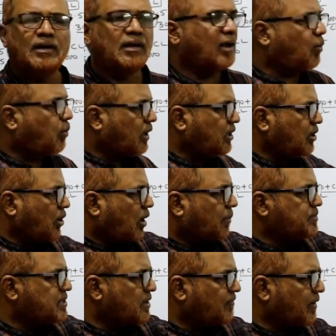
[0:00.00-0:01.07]
Now what do you
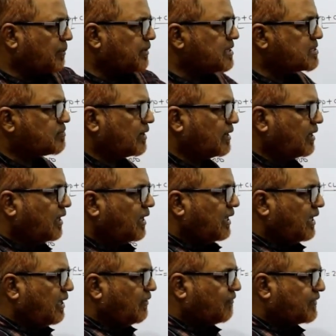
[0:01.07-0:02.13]
observe from this one?
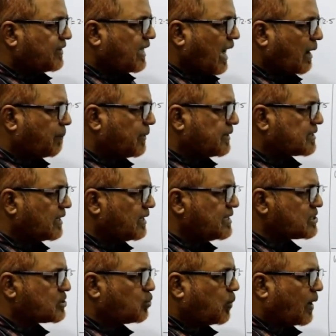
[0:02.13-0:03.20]
If capital
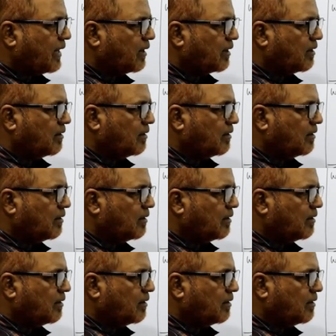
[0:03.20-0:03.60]
is 1,